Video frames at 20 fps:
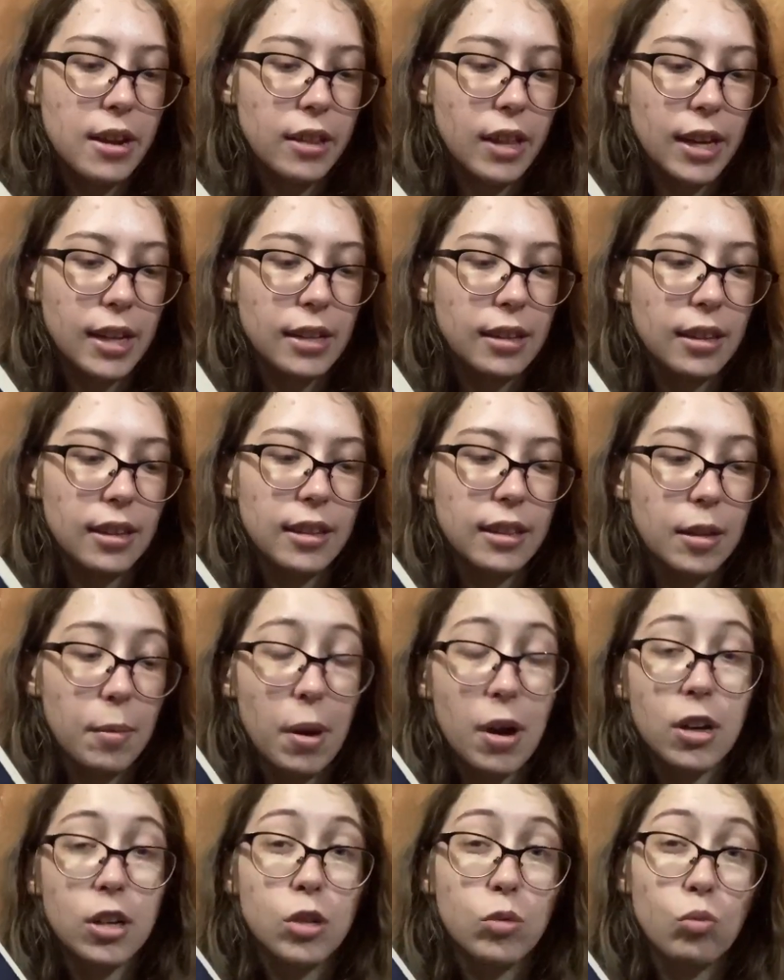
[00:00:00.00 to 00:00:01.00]
like, the
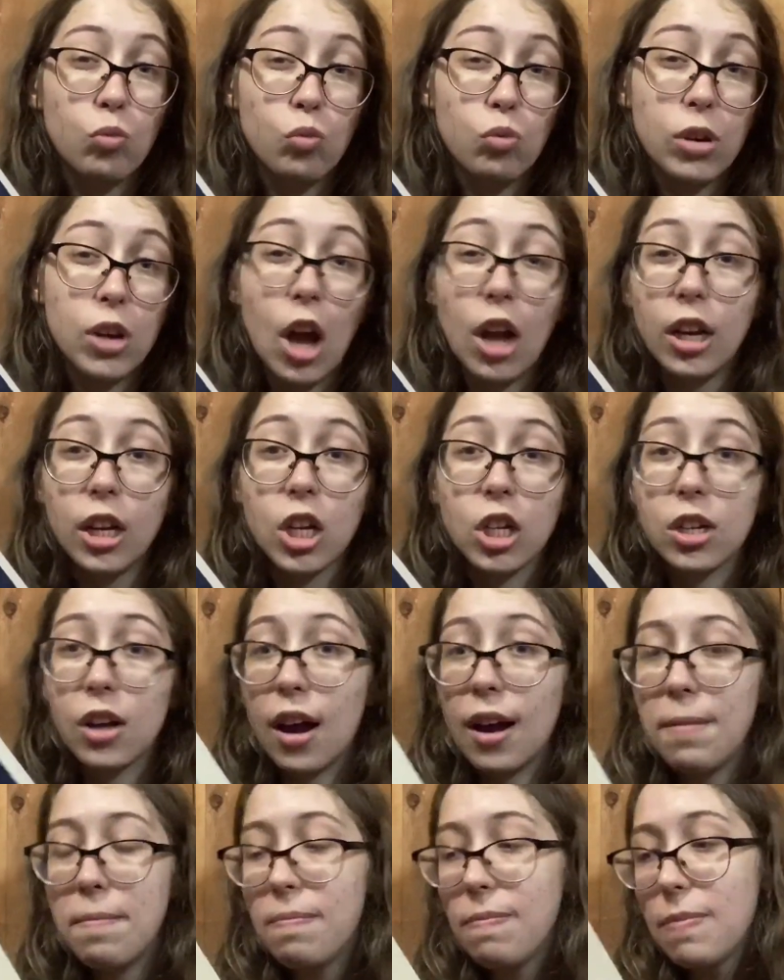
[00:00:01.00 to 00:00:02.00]
marriage, not a good
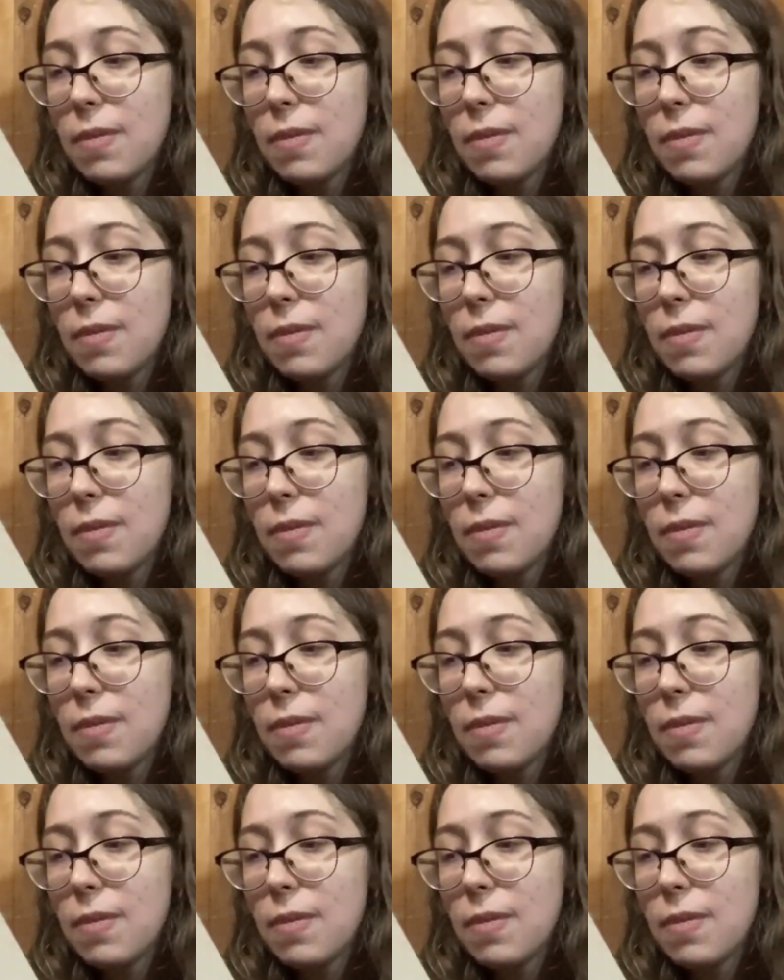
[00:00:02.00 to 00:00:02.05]
time.